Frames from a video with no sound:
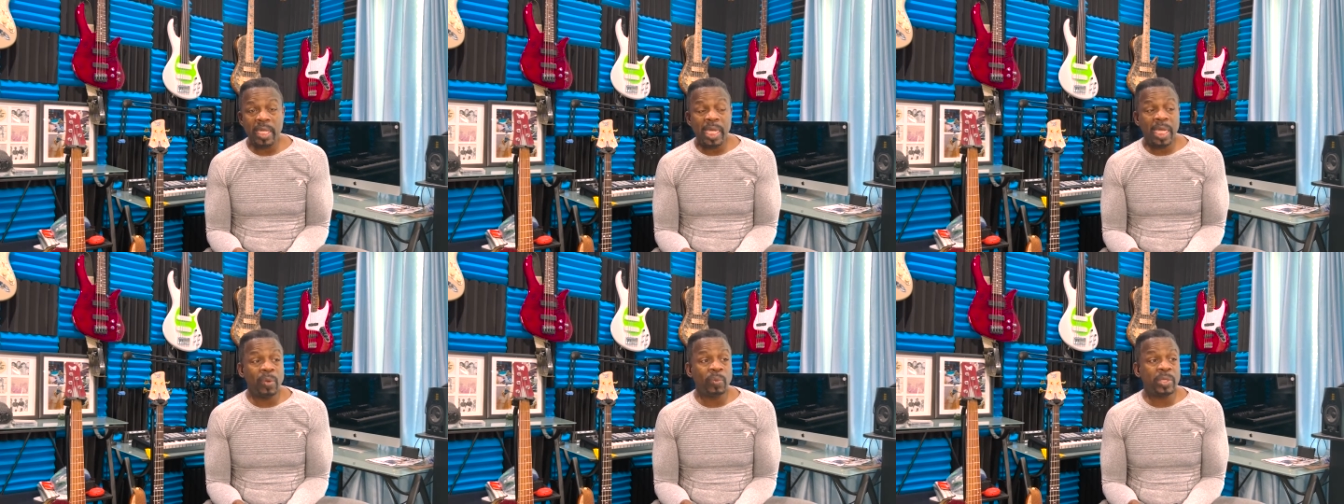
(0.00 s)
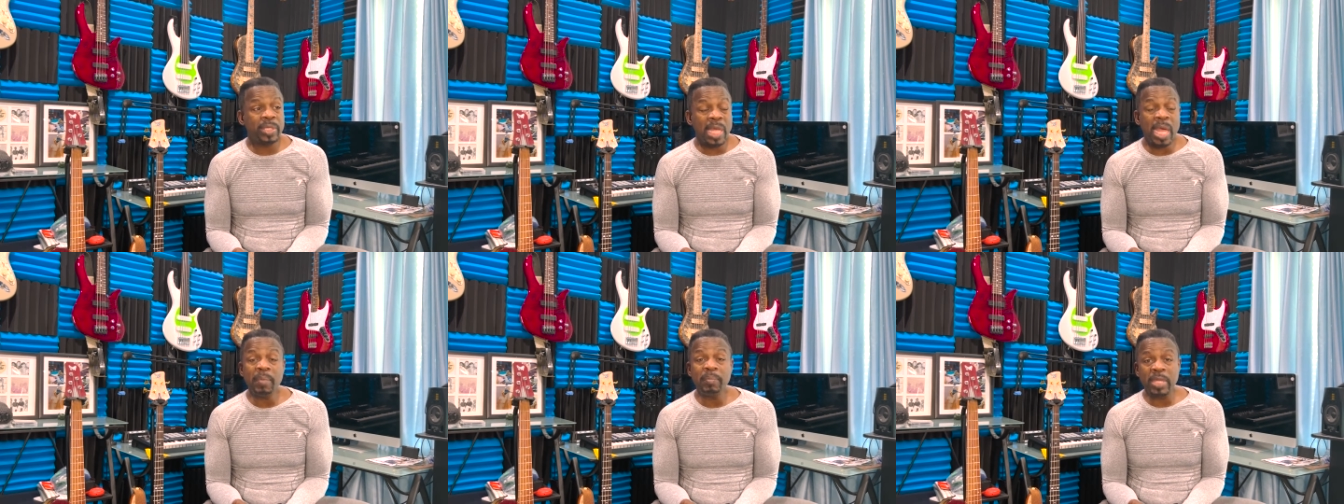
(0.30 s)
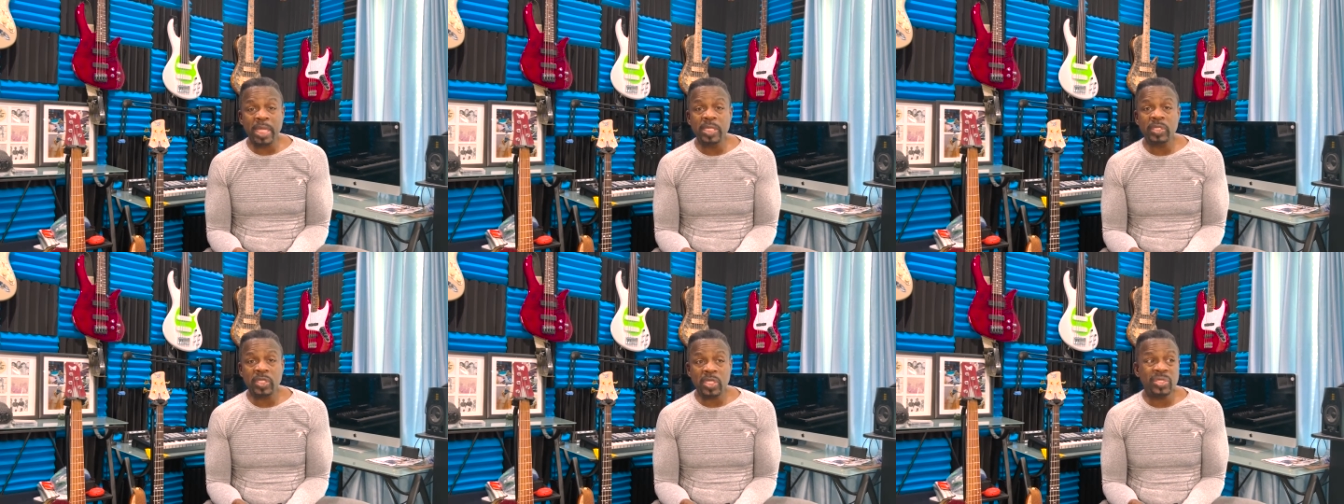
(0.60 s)
And what that
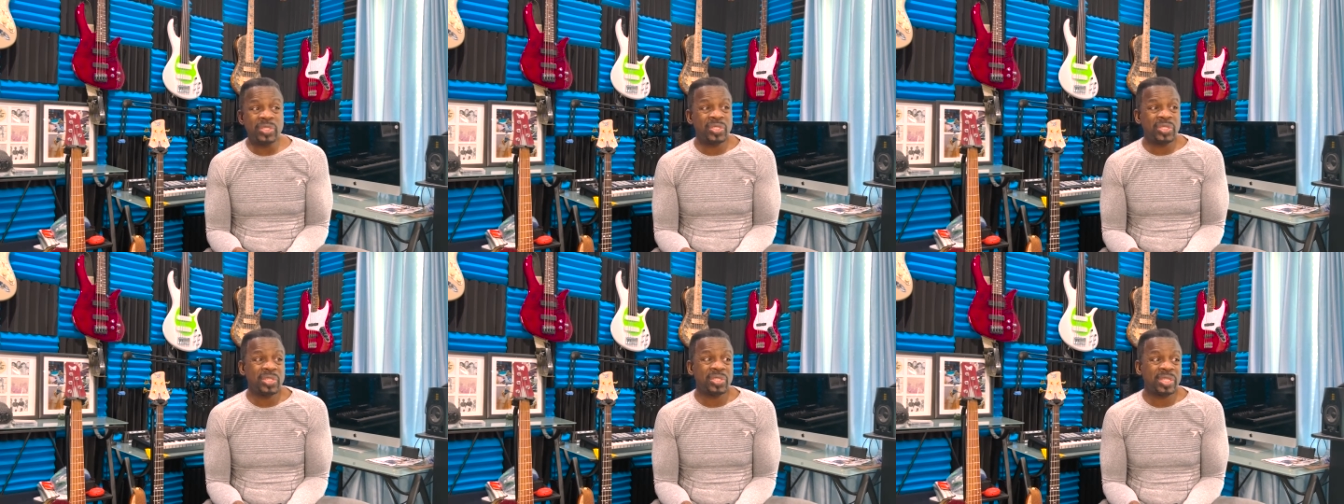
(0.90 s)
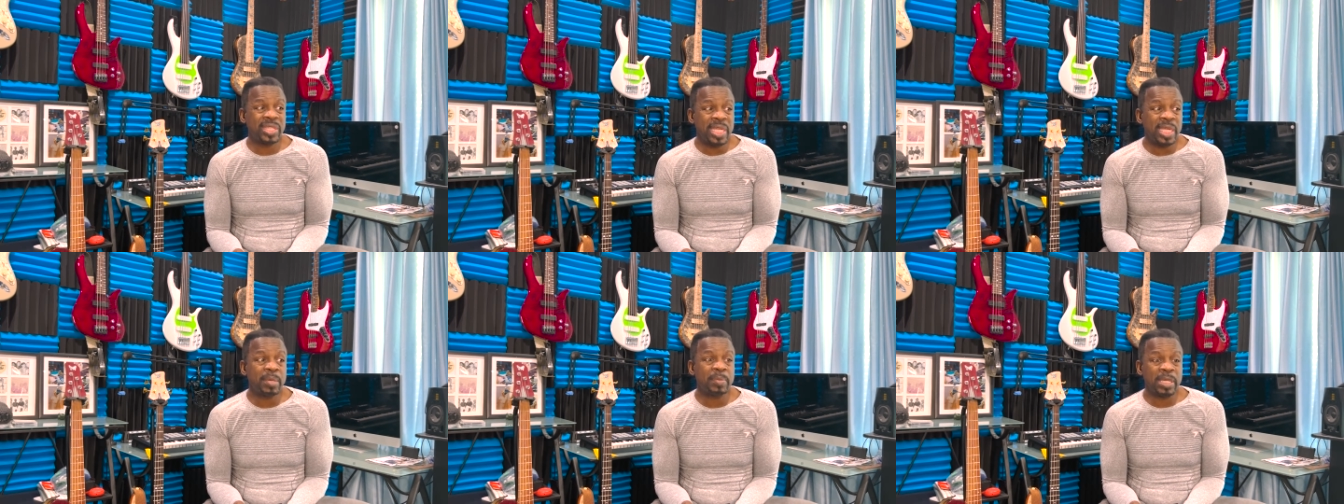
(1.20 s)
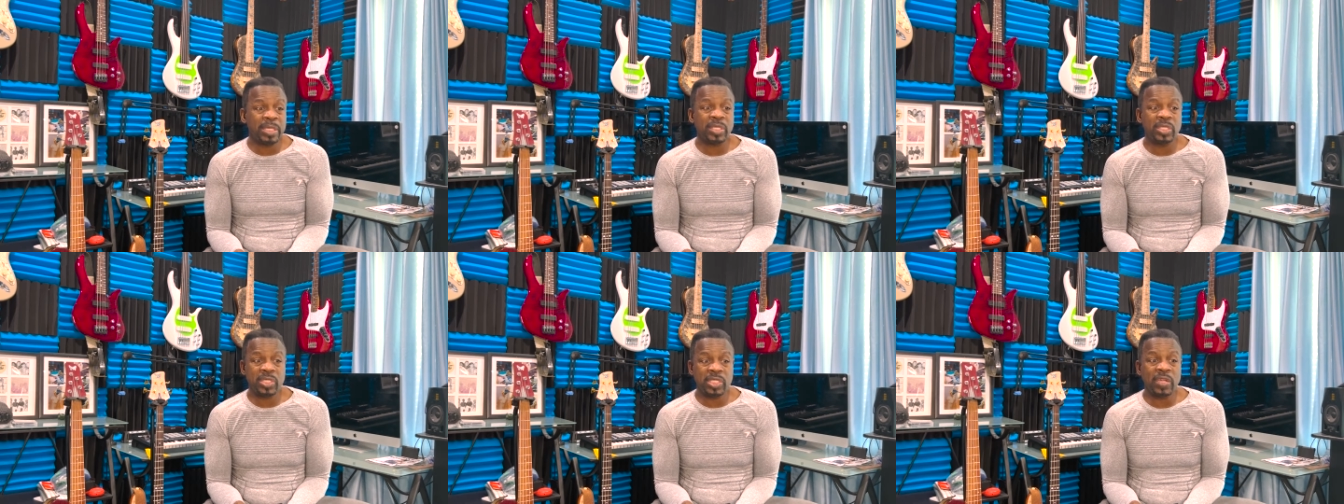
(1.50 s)
means is just think
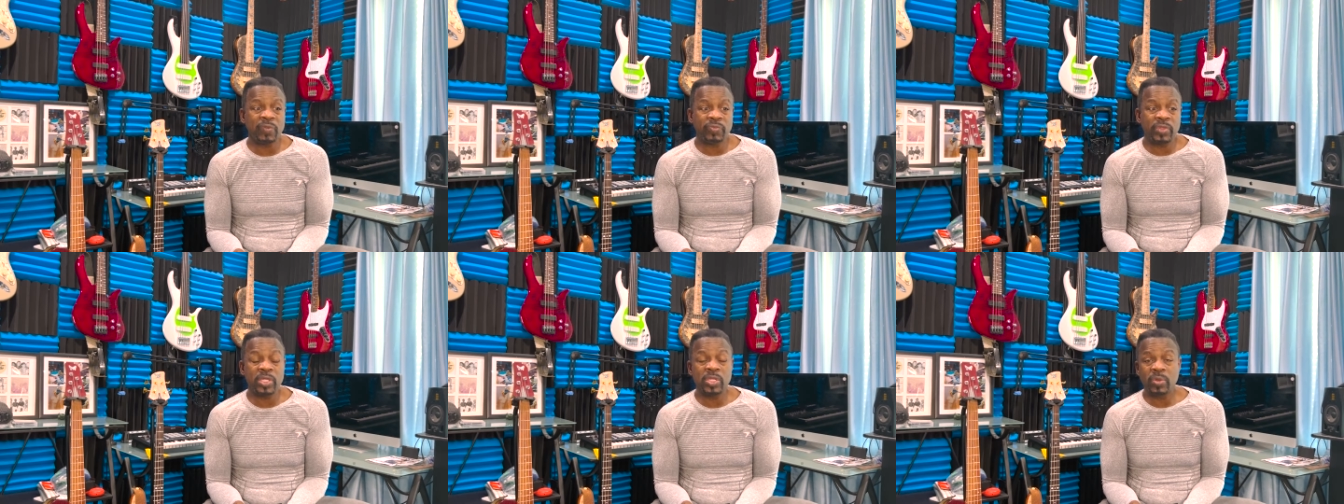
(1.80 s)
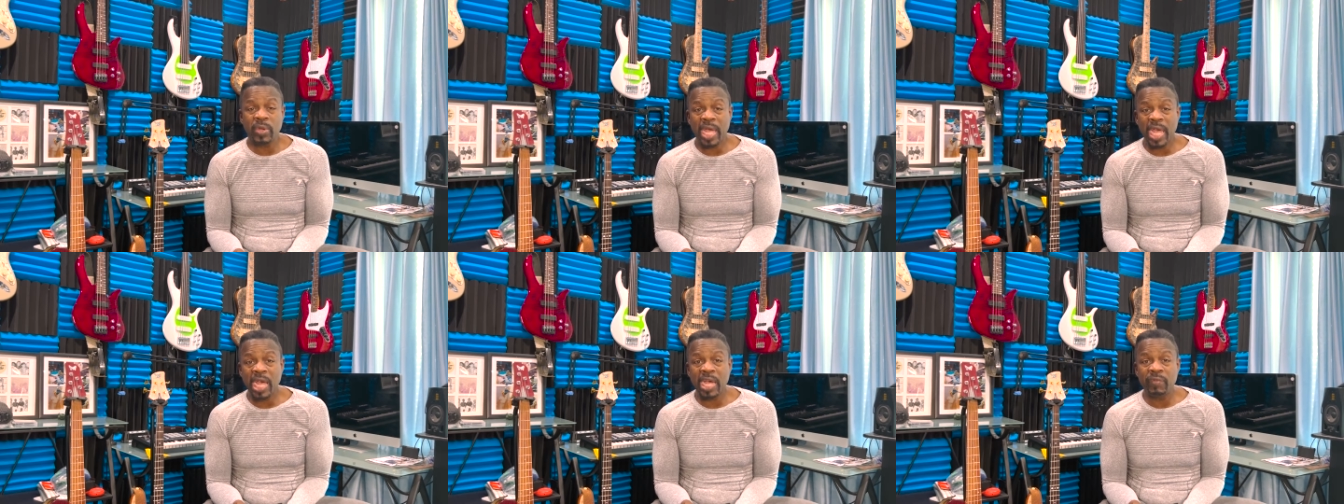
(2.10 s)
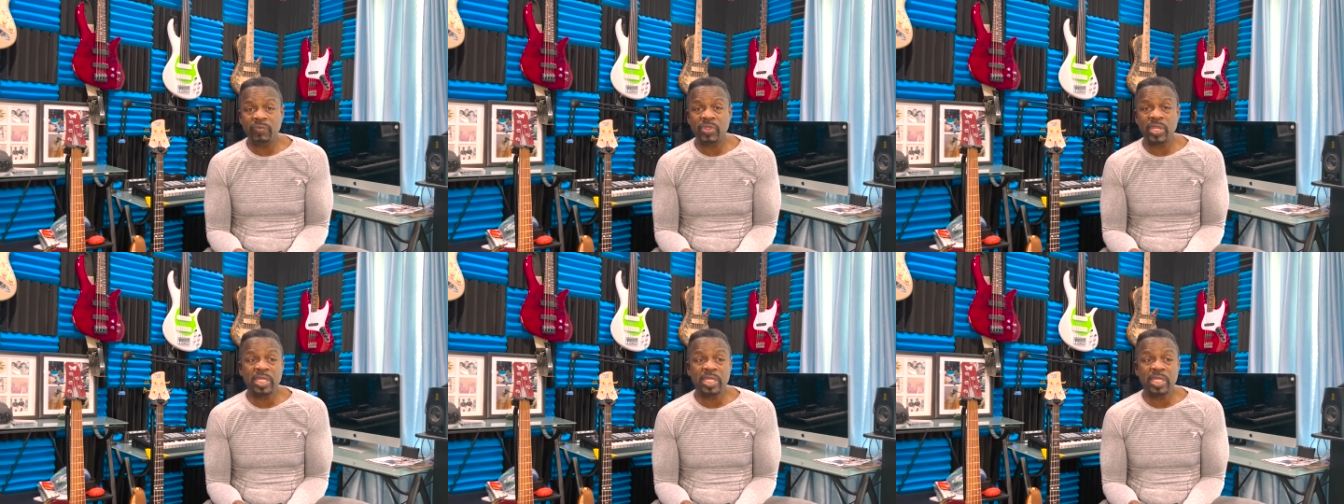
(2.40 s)
about the stuff that you have,